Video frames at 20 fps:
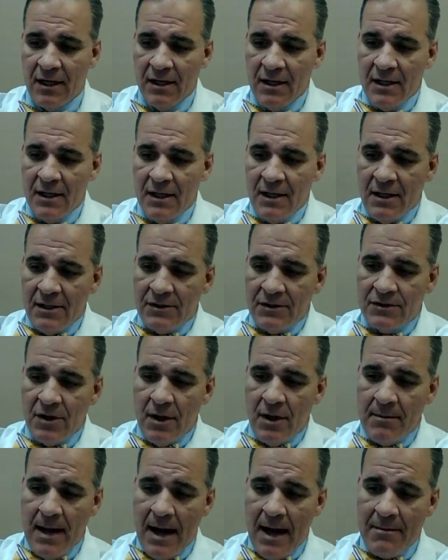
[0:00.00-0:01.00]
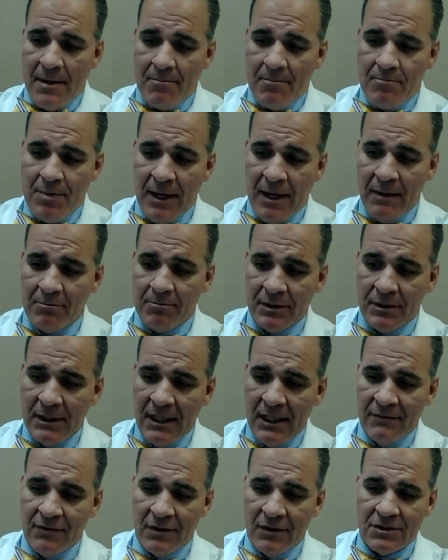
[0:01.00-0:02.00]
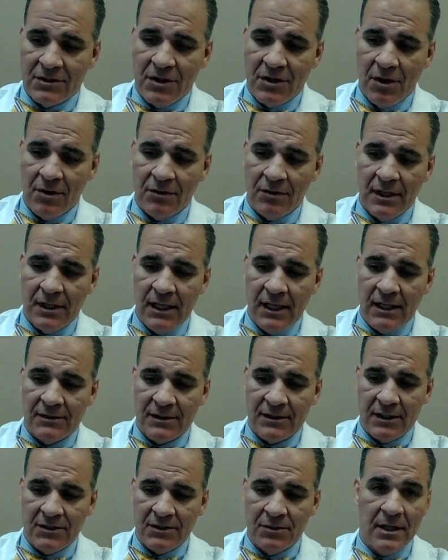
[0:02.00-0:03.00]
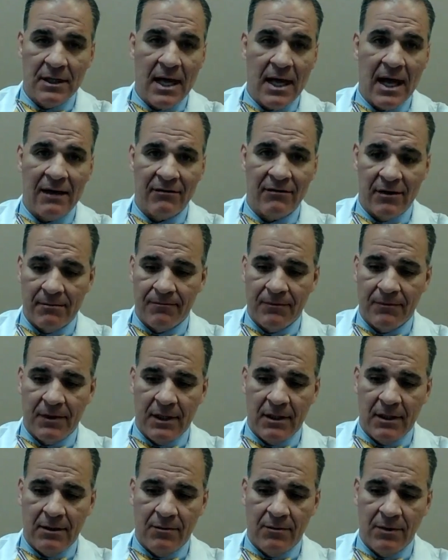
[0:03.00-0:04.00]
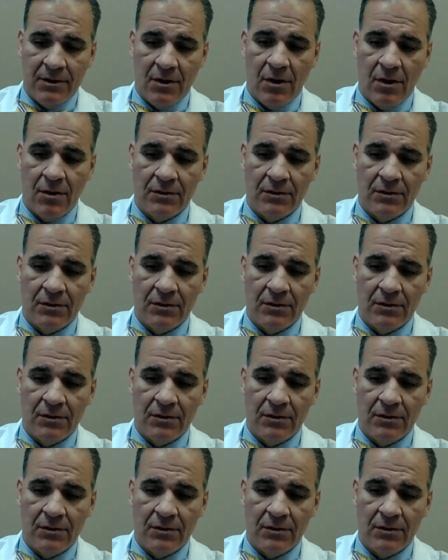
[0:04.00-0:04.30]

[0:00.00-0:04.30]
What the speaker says: So, I mean, I'm a big believer in total knees. I do a lot of them when the whole knee is